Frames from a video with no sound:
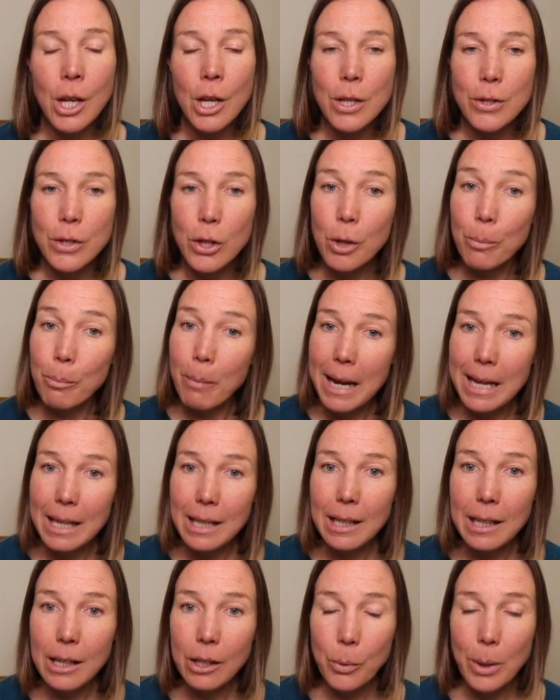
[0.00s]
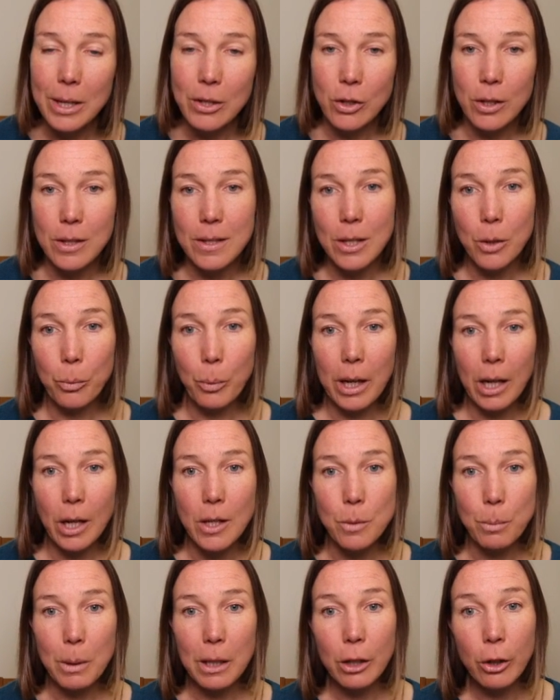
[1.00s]
So the main questions that we're going
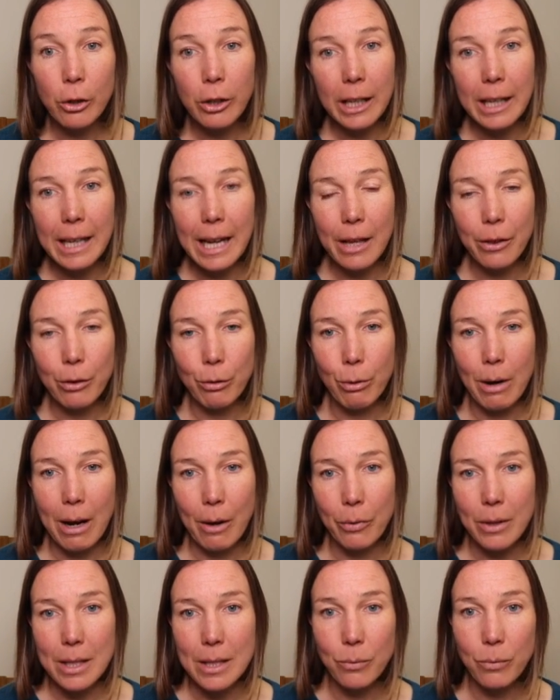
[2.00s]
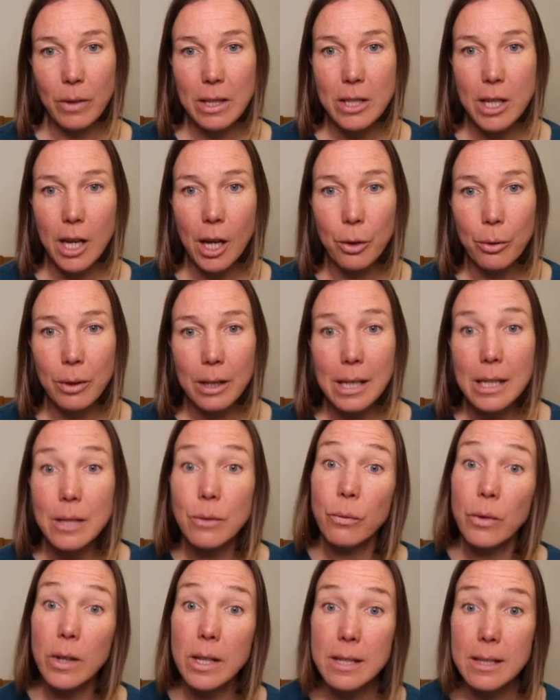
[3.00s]
to be looking at throughout this video is
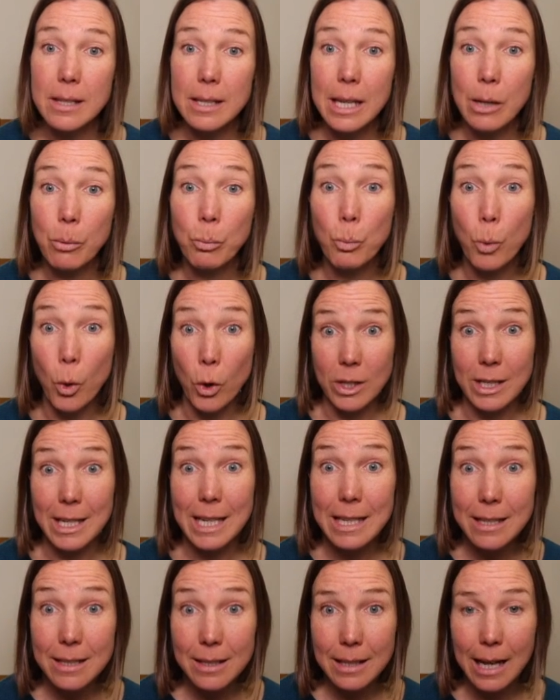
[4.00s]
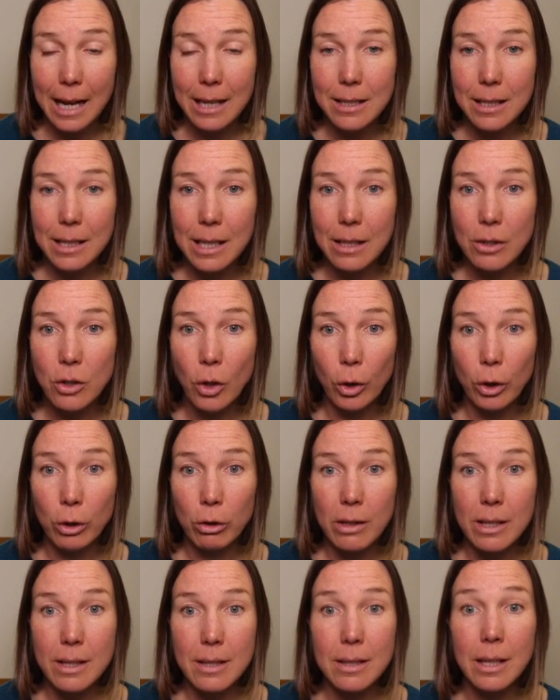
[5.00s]
firstly, what is statin
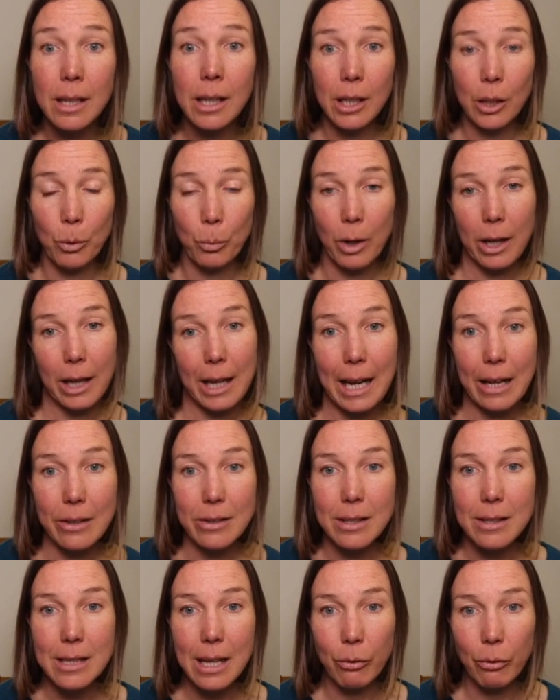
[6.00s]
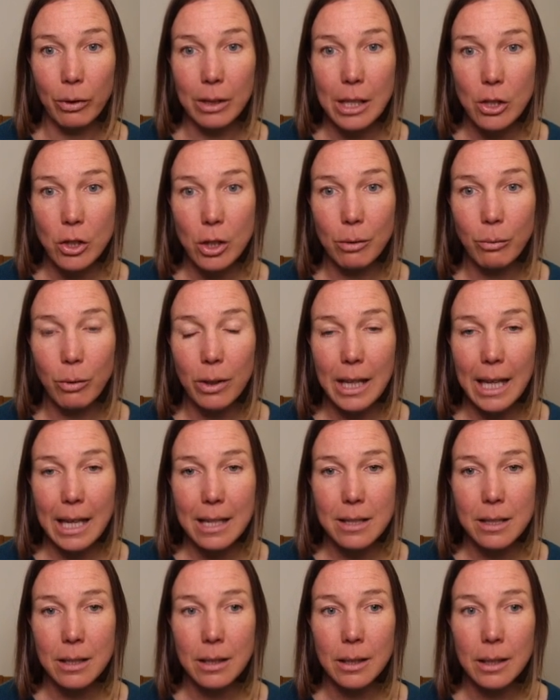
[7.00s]
intolerance and working out a definition for
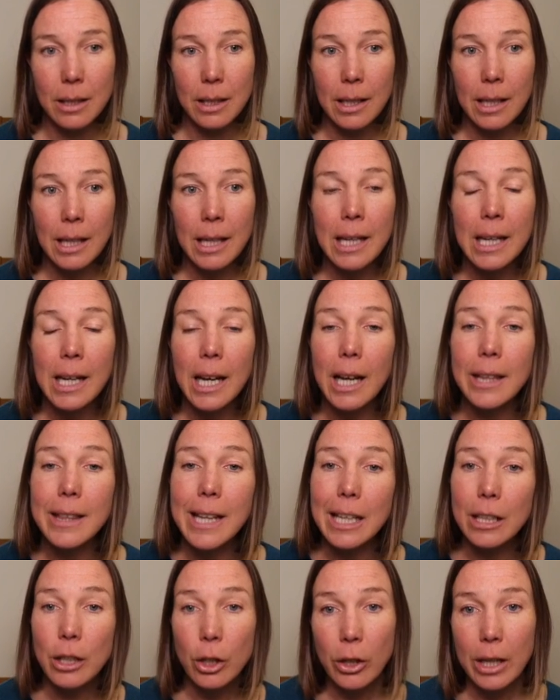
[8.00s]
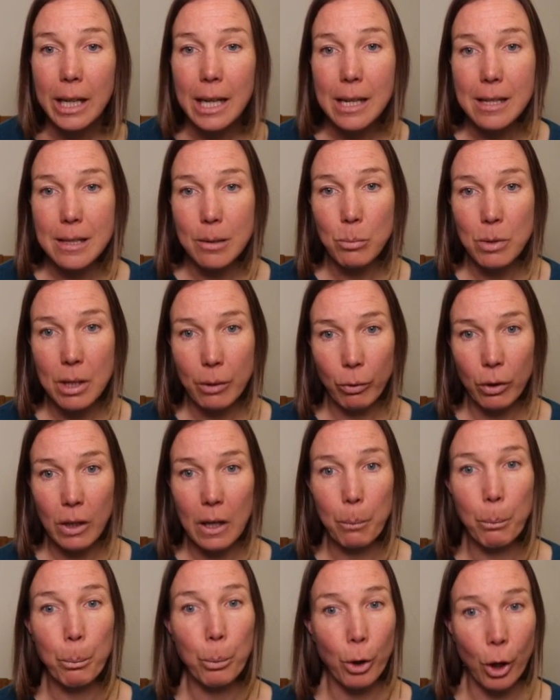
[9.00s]
that, and then looking at some different
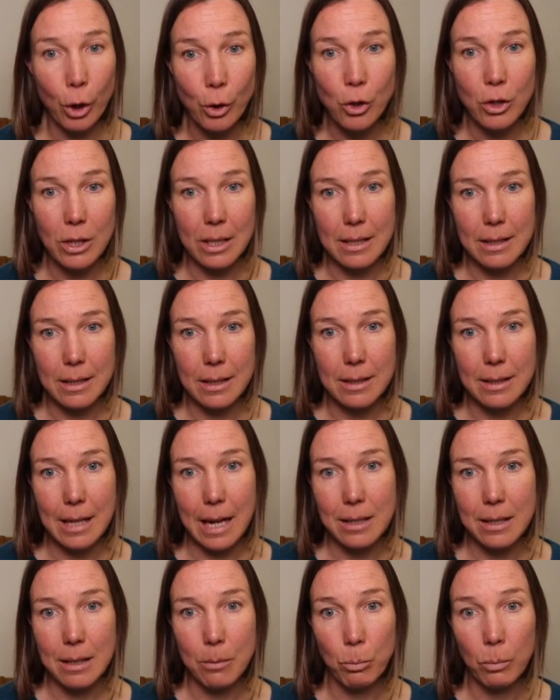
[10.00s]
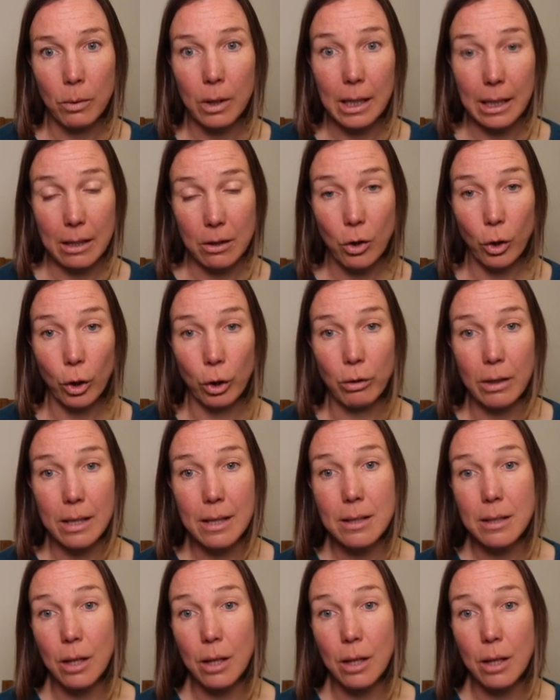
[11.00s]
approaches to statin intolerance.